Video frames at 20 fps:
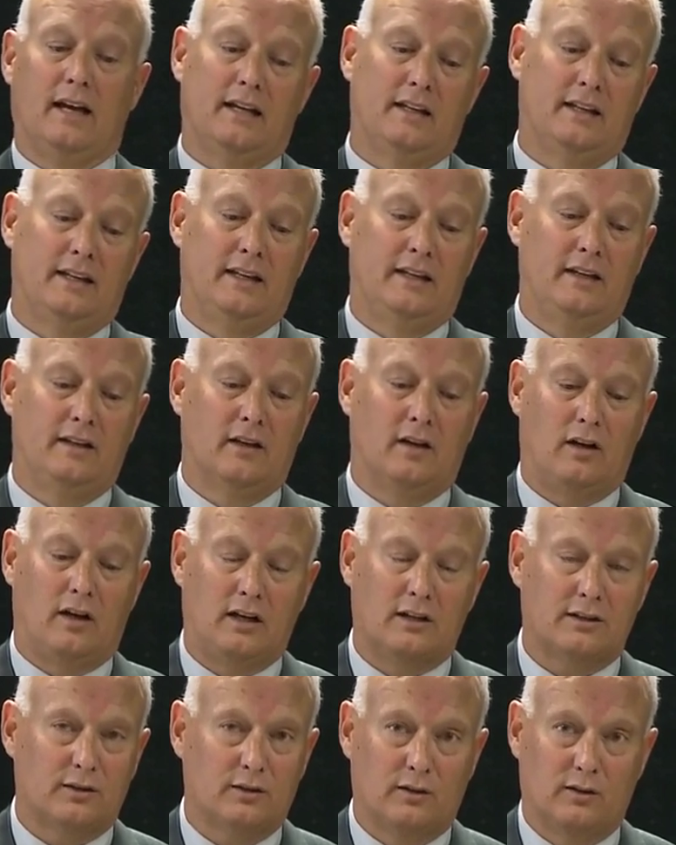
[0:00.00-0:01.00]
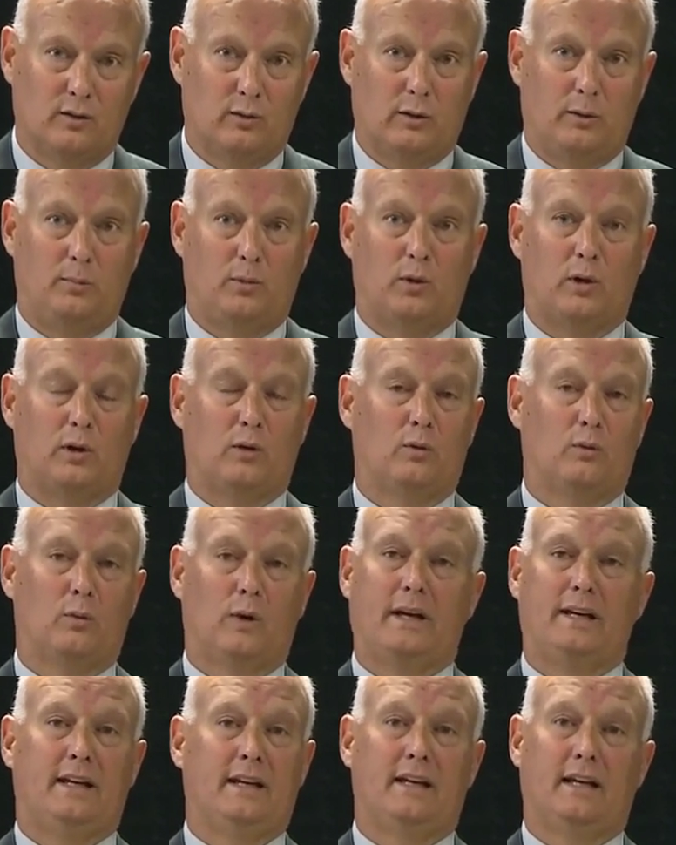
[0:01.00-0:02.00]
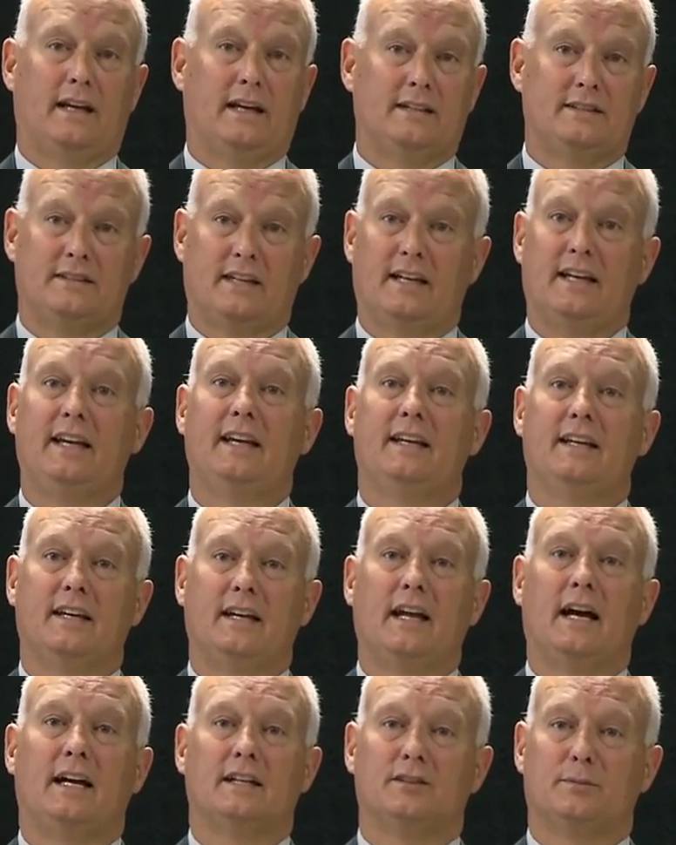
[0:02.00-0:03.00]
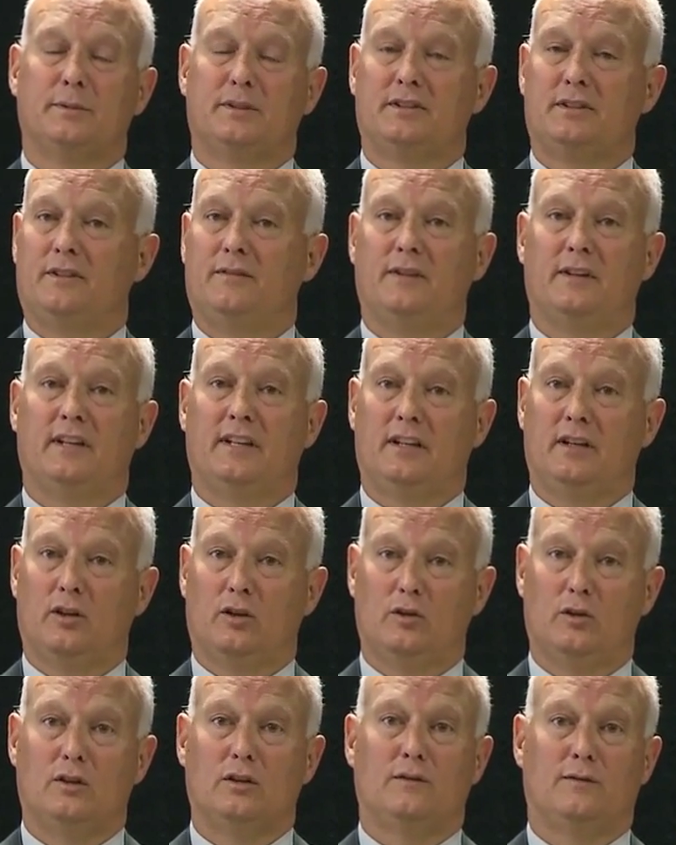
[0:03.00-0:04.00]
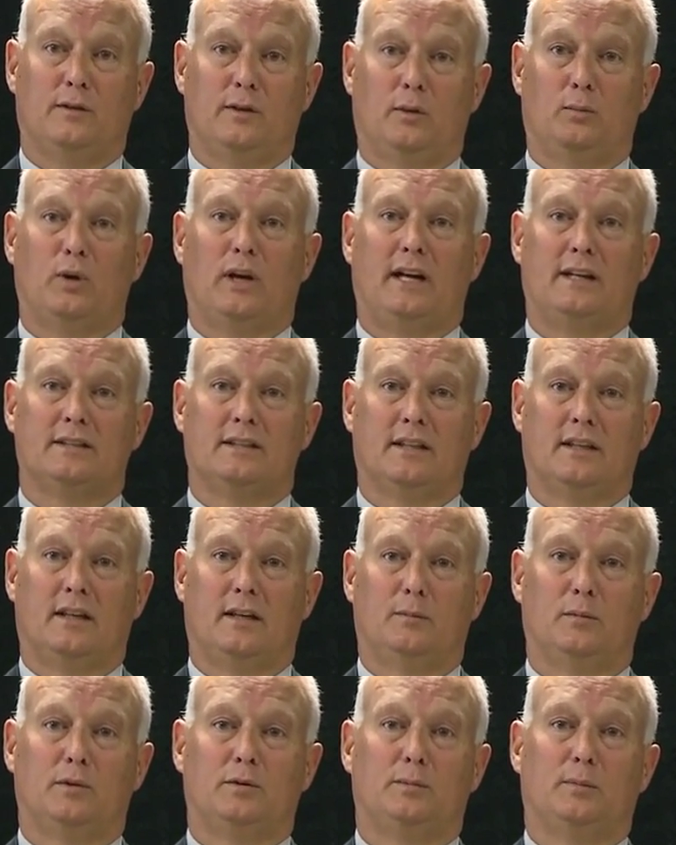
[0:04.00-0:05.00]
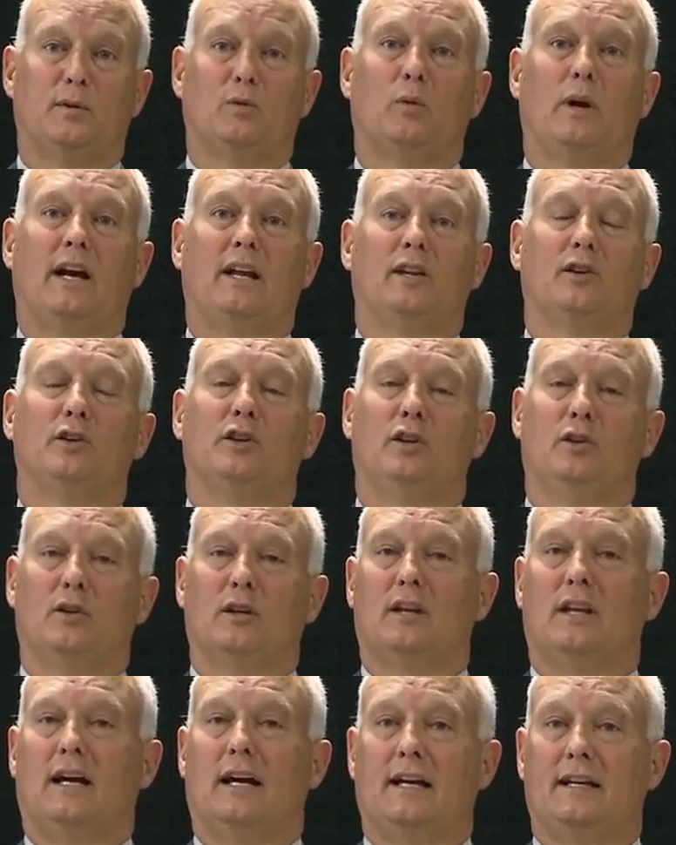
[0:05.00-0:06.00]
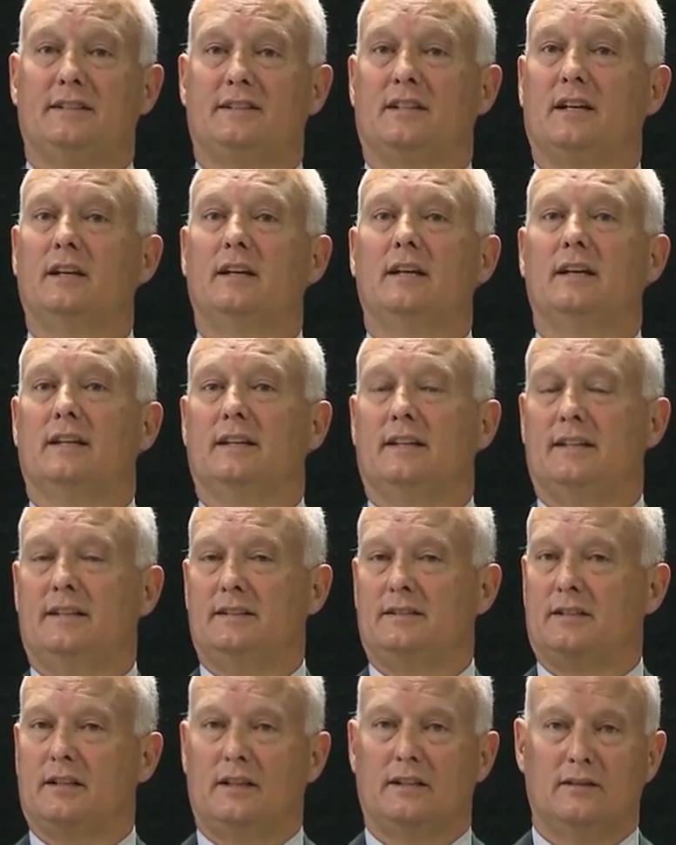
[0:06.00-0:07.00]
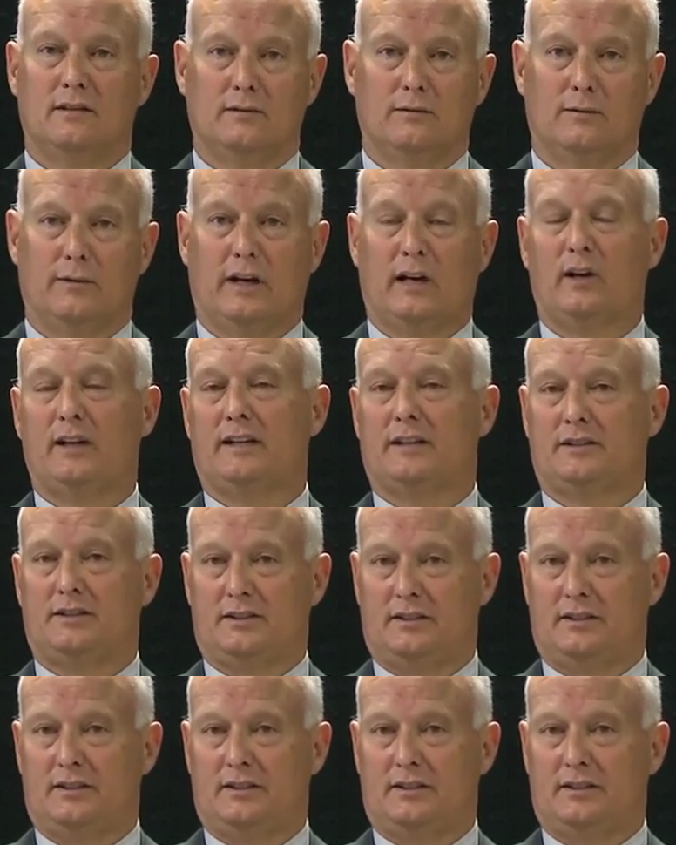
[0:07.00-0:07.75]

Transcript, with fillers: And the author of the report recognized that he did not specifically go look for Nebraska numbers, but rather utilized these various